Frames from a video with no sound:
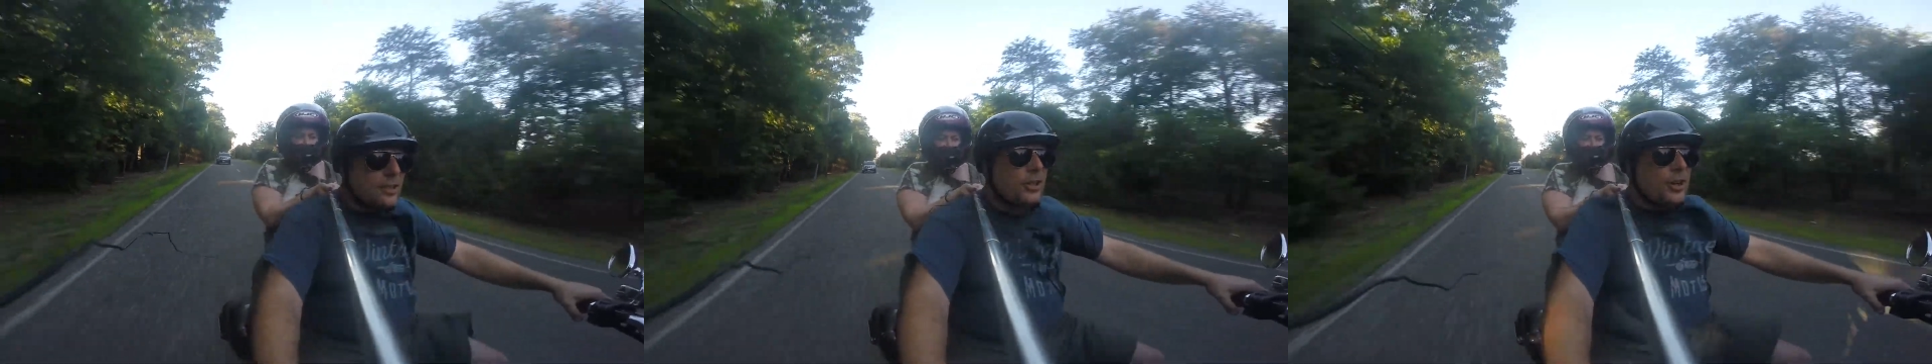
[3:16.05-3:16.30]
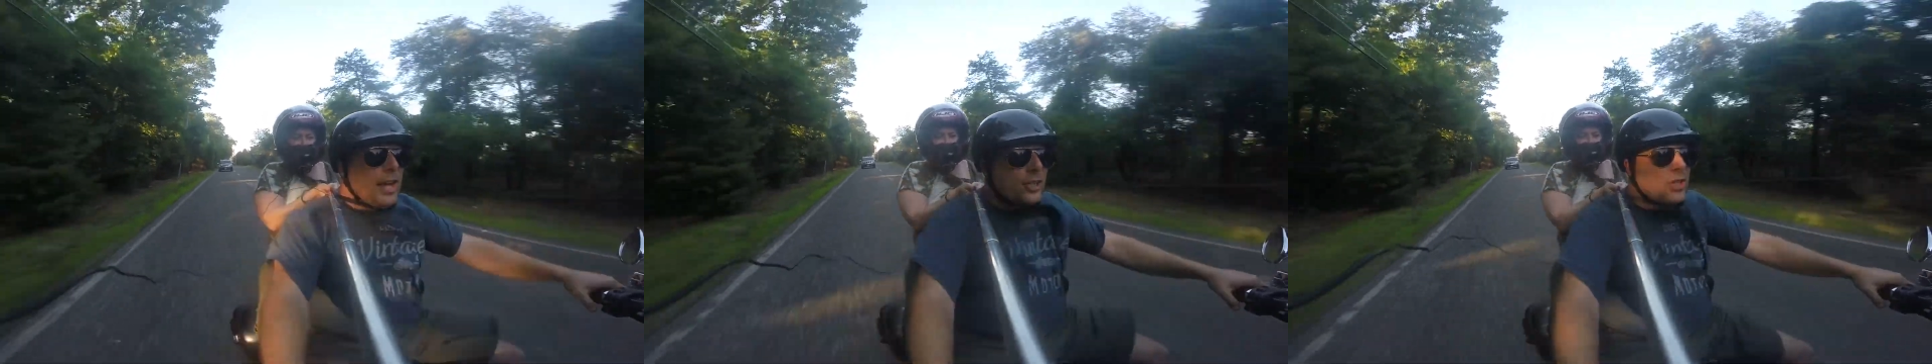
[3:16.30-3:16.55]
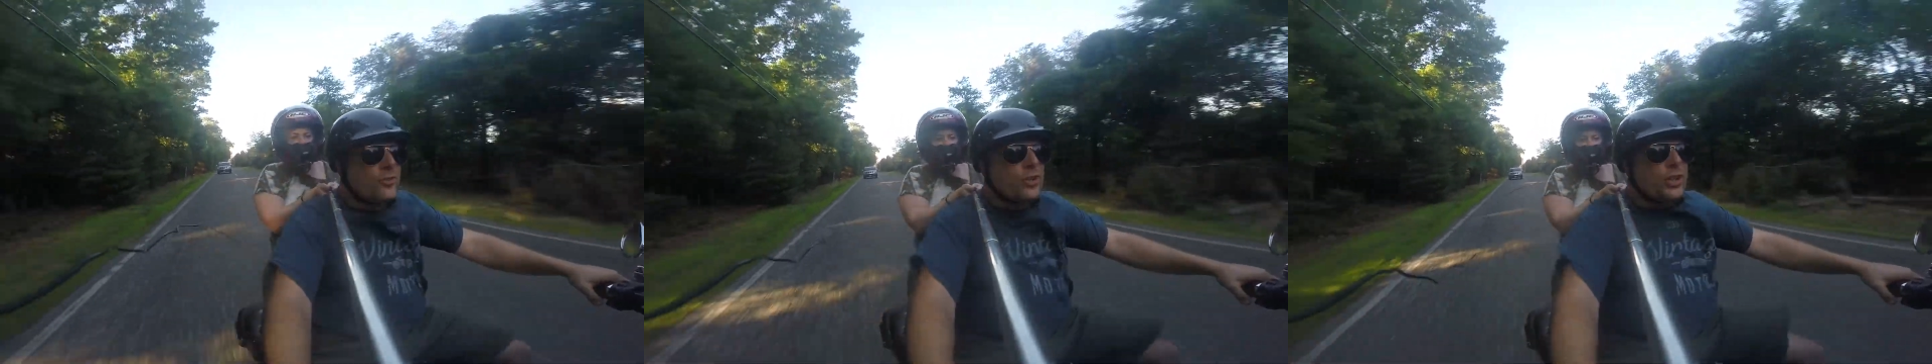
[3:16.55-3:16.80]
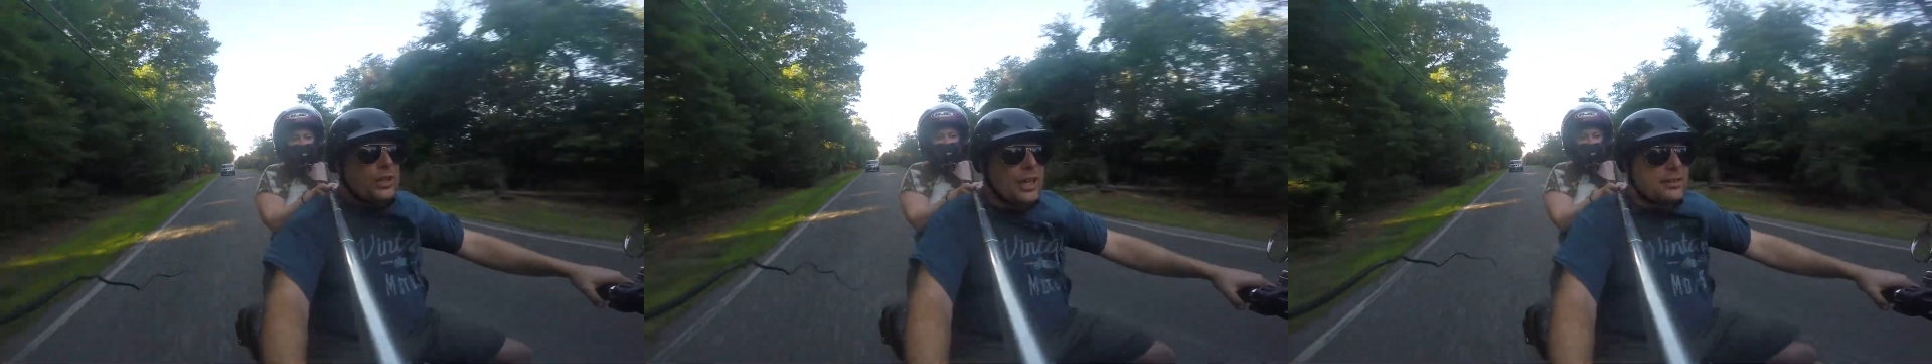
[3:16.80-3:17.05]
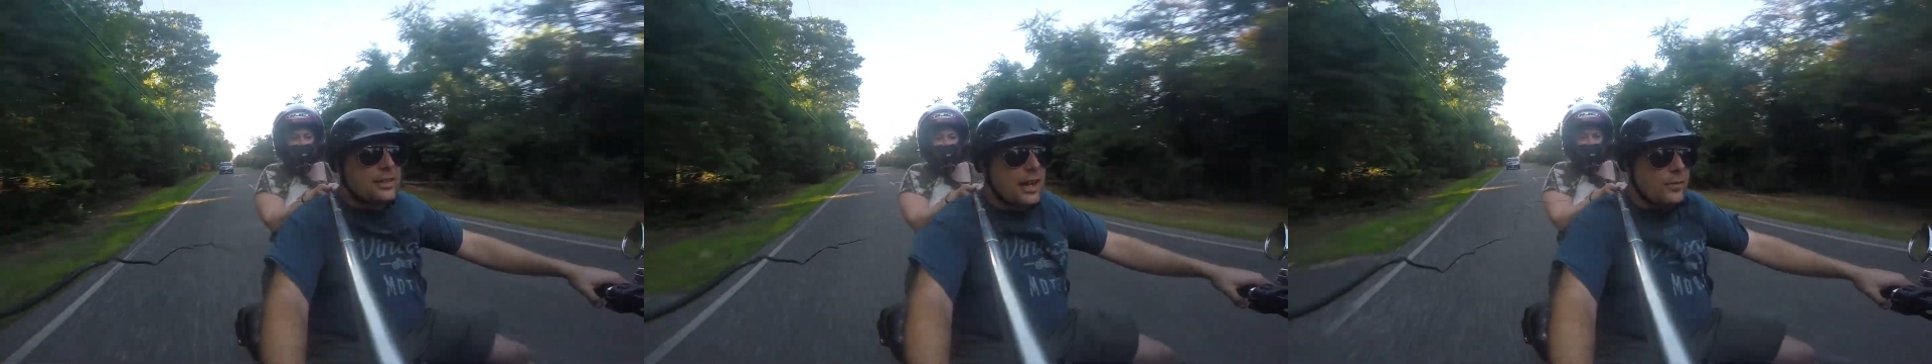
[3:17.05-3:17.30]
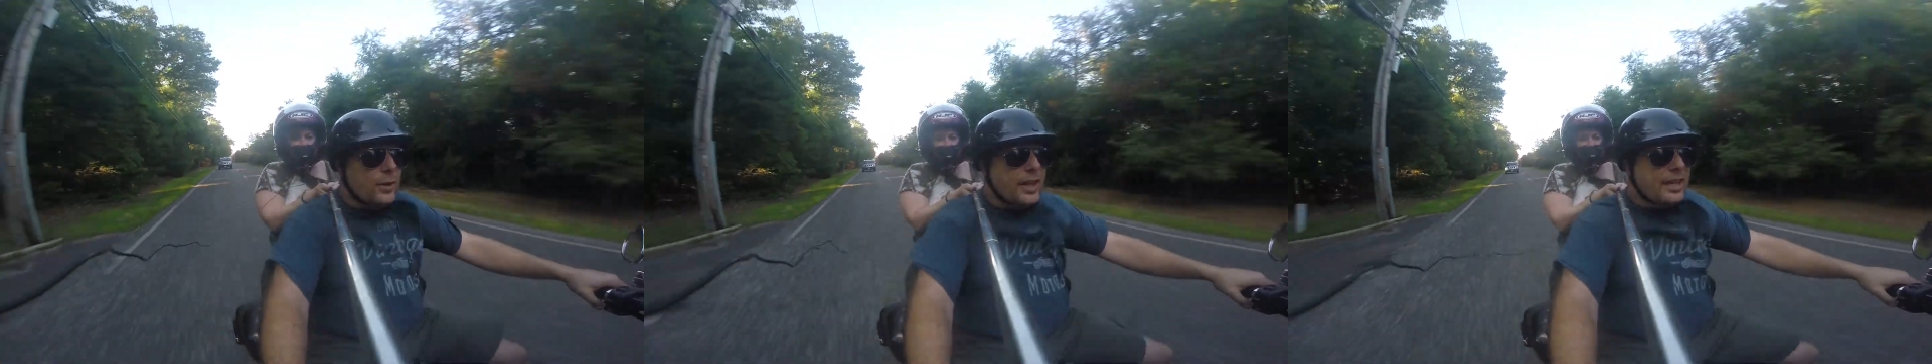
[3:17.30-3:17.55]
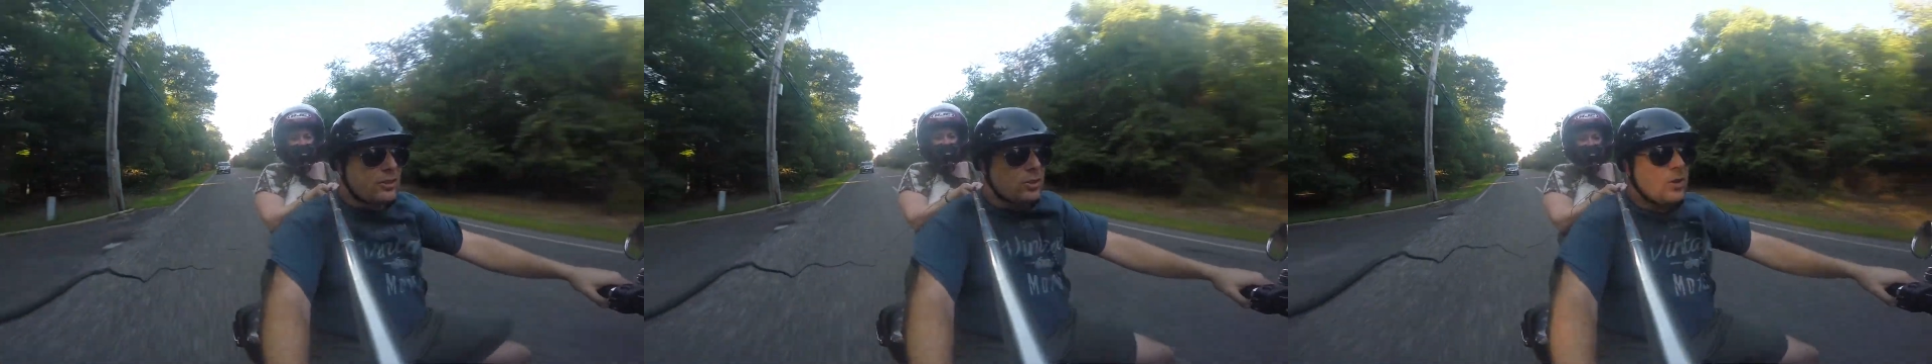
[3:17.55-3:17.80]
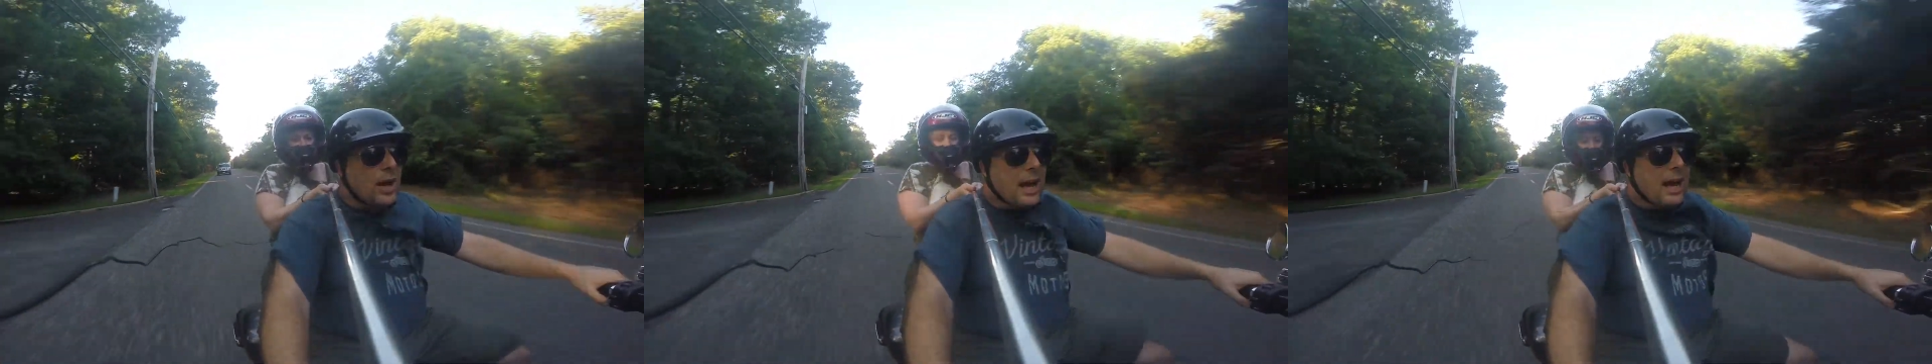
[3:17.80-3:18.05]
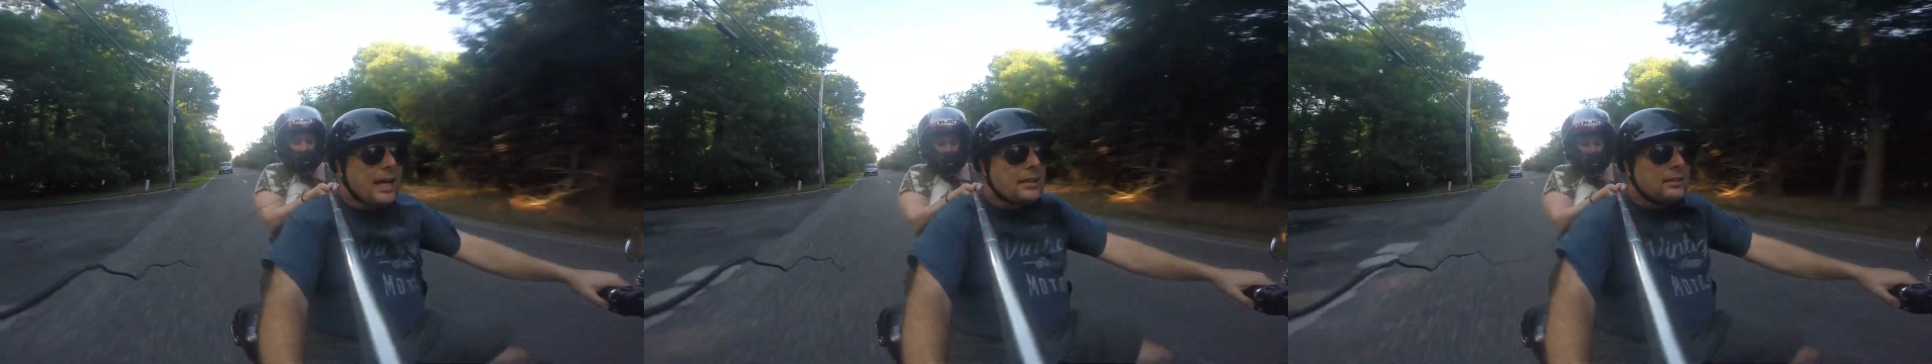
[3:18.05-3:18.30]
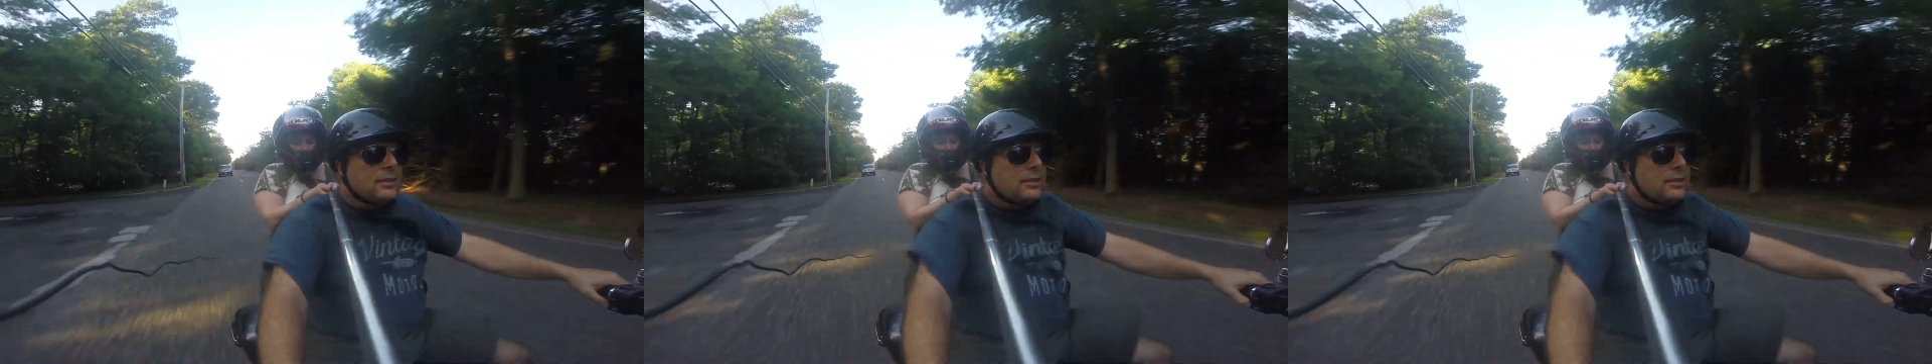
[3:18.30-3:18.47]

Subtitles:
so your engine really doesn't ever get too hot.